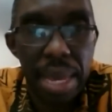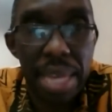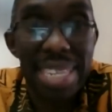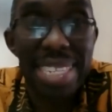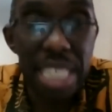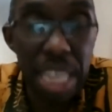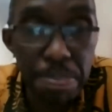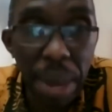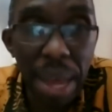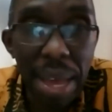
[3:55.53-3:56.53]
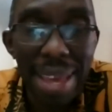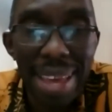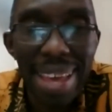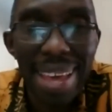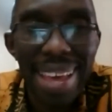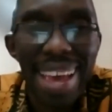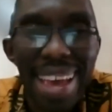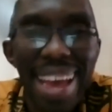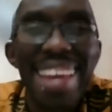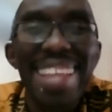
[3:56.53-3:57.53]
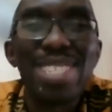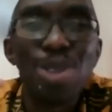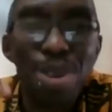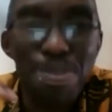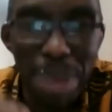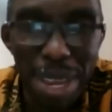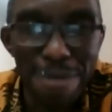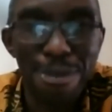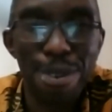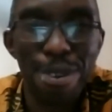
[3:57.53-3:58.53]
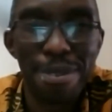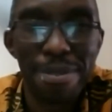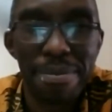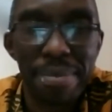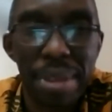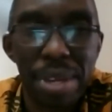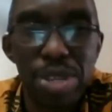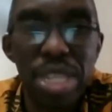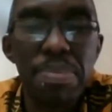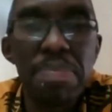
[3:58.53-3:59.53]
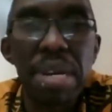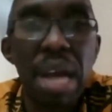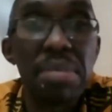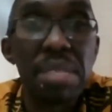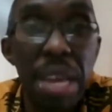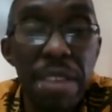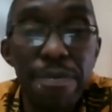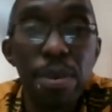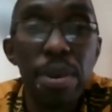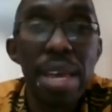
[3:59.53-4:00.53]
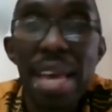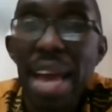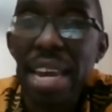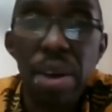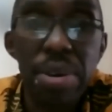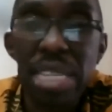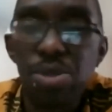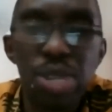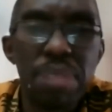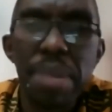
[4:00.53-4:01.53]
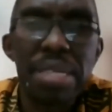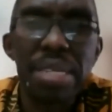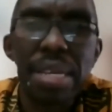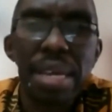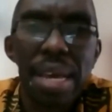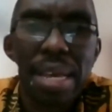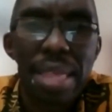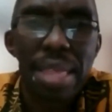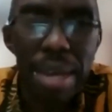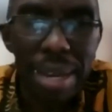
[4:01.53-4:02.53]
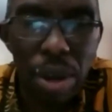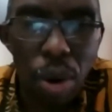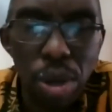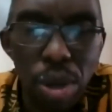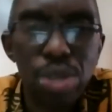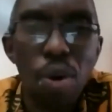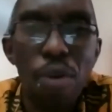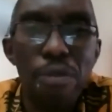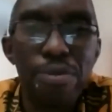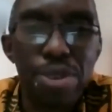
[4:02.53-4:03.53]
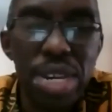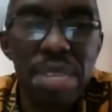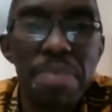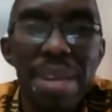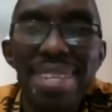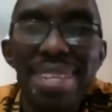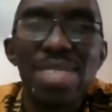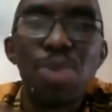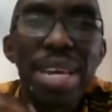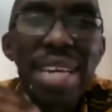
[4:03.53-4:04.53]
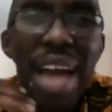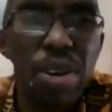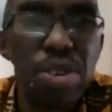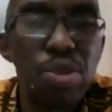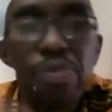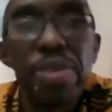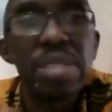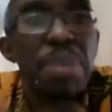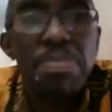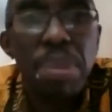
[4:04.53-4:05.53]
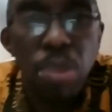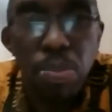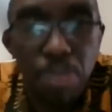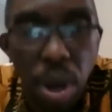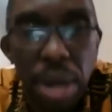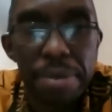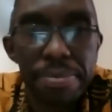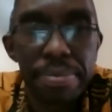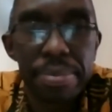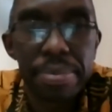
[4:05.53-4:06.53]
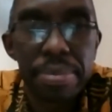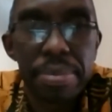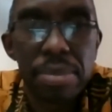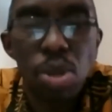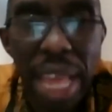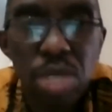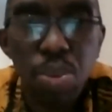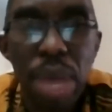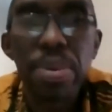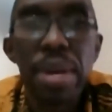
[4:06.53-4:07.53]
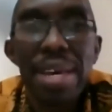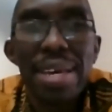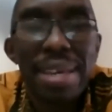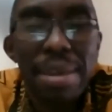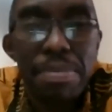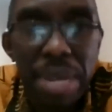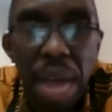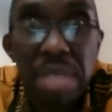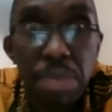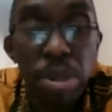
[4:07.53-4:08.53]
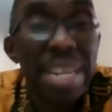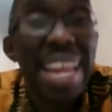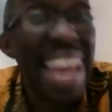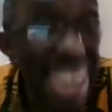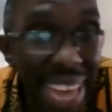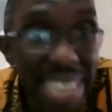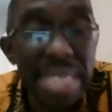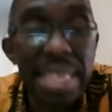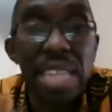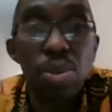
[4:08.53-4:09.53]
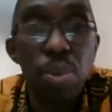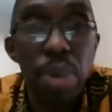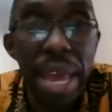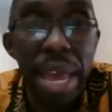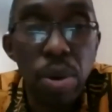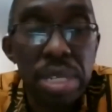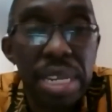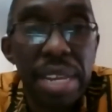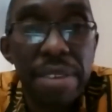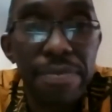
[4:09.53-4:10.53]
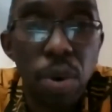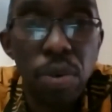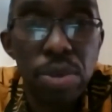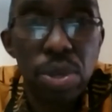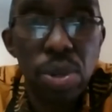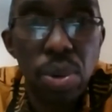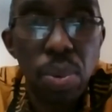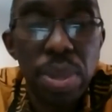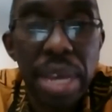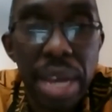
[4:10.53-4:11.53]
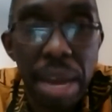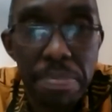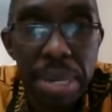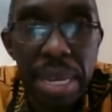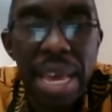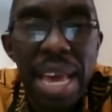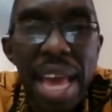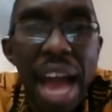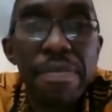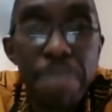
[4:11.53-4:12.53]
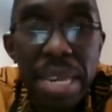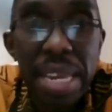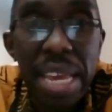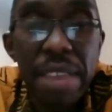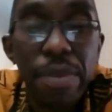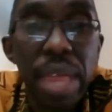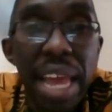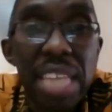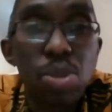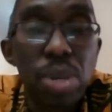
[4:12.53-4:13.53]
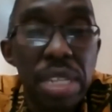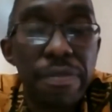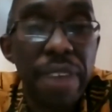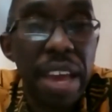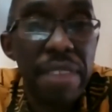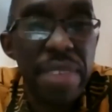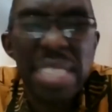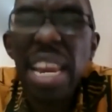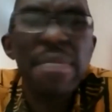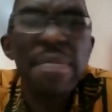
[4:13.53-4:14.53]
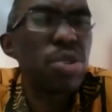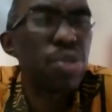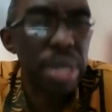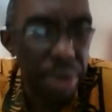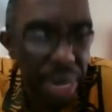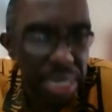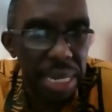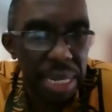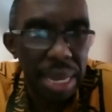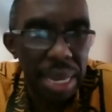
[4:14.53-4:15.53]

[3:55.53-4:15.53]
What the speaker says: It is cheaper and it's not painful. Treatment becomes painful, and nowadays the cost of treatment is going out of the roof. It's making people poor. So that's why it becomes important. And I learned that when I got involved with the company. I've been in for the last 25 years and I've not regretted.